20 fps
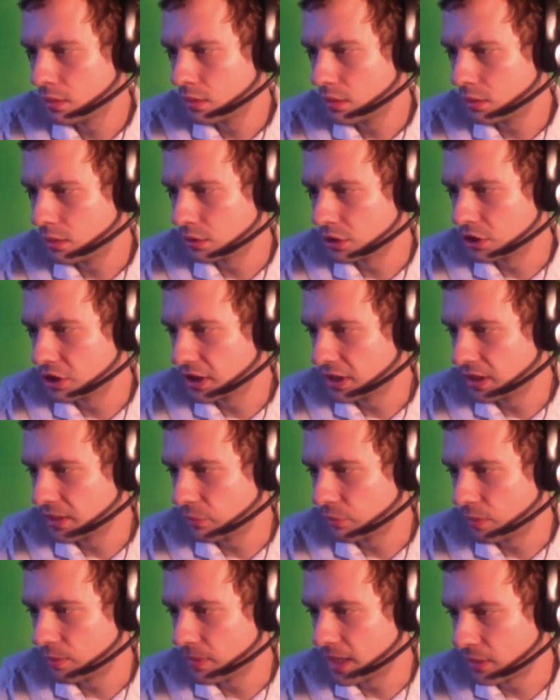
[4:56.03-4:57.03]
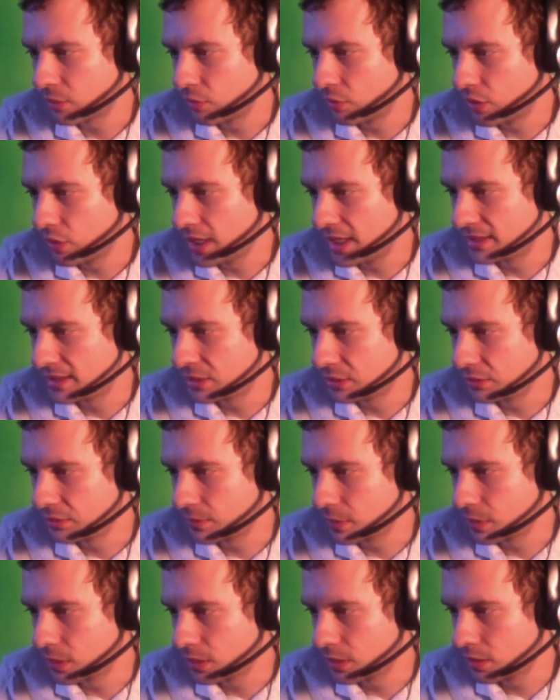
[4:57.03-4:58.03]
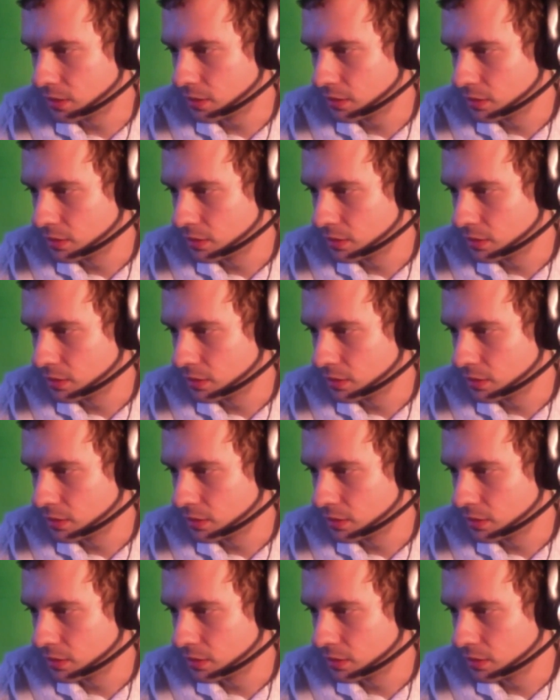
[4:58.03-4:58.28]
Oh shit, I went back way too far.